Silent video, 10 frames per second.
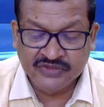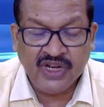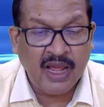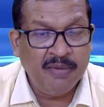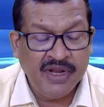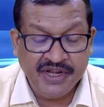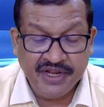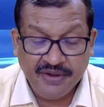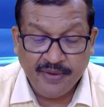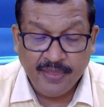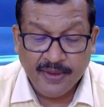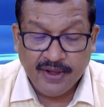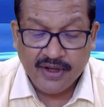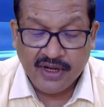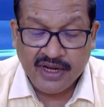liability
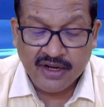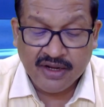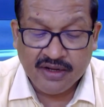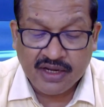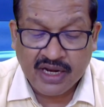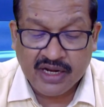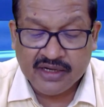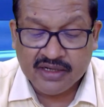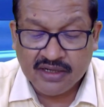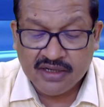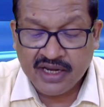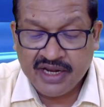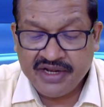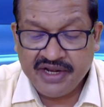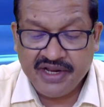and
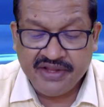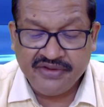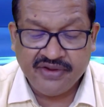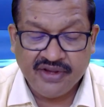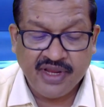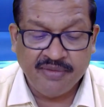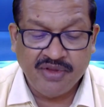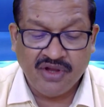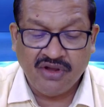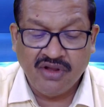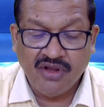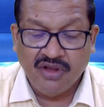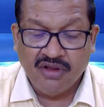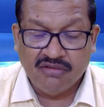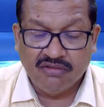entities if the
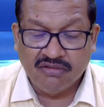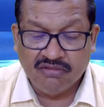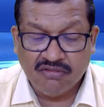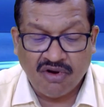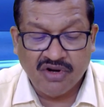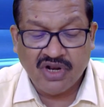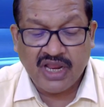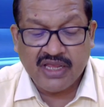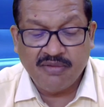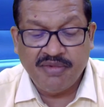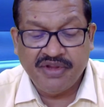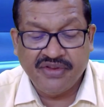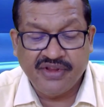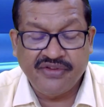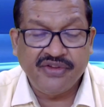underlying
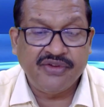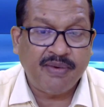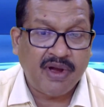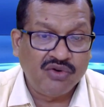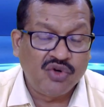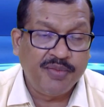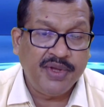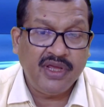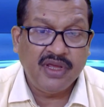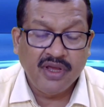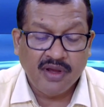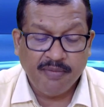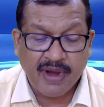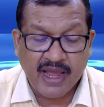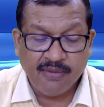business is found to be
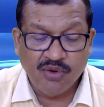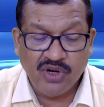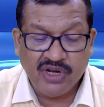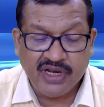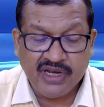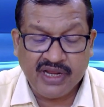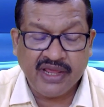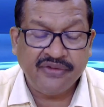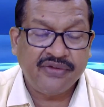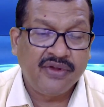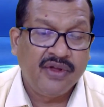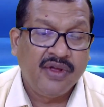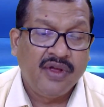viable in any case.